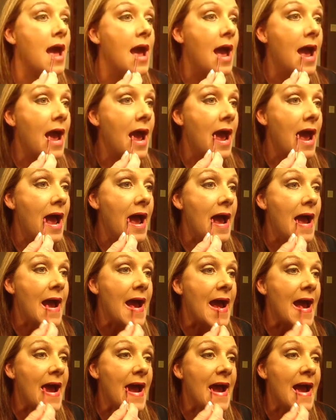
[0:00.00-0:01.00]

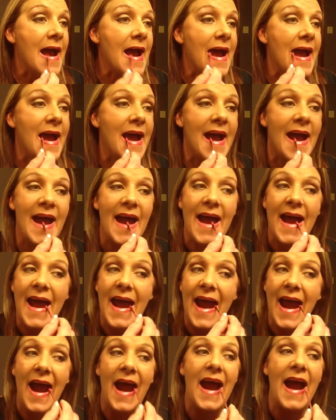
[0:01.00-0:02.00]

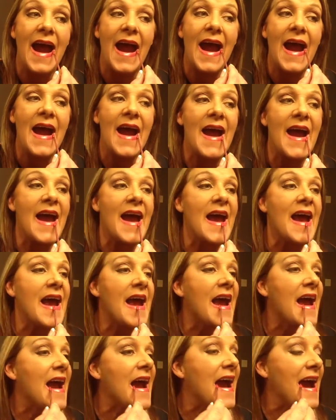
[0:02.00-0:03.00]

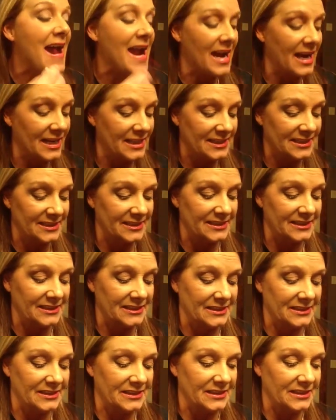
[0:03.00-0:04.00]

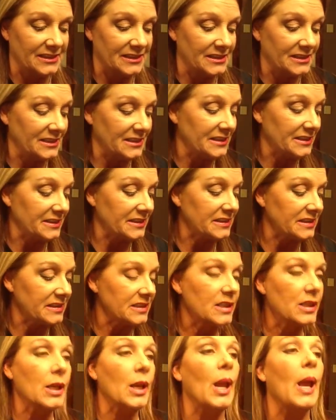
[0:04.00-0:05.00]

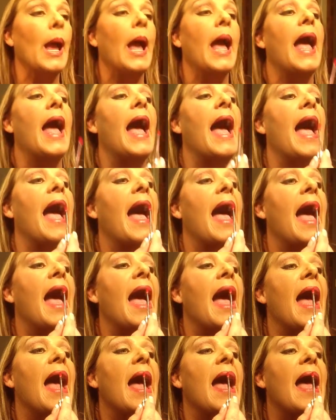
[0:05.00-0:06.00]

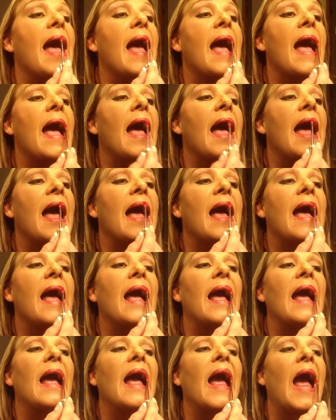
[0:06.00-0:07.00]

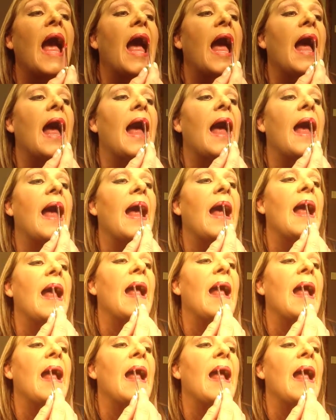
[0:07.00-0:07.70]
[no speech]